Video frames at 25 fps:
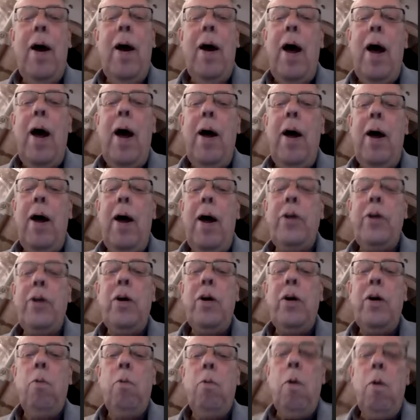
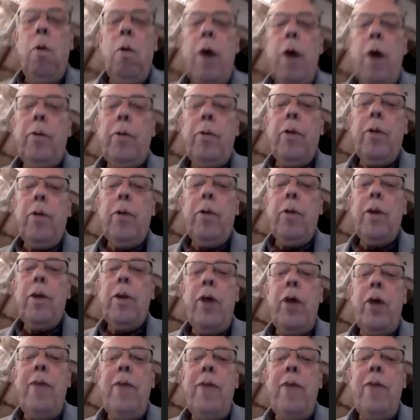Uh, and, you know,
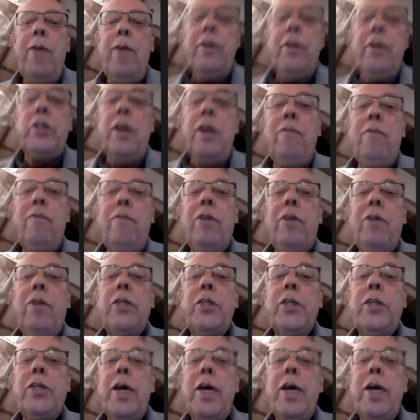what
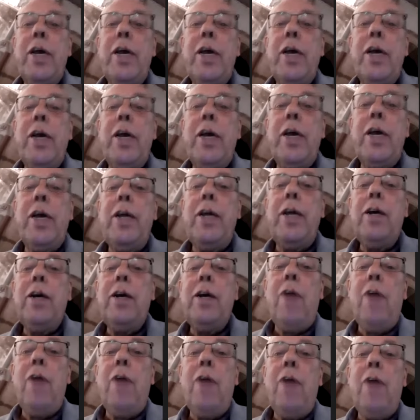previous influences, I
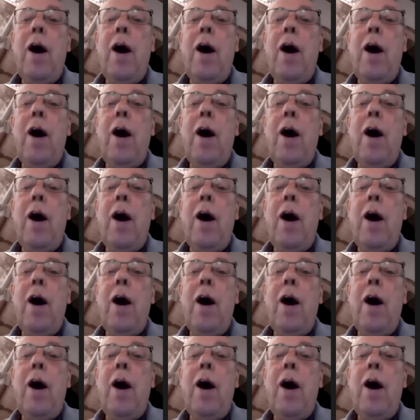think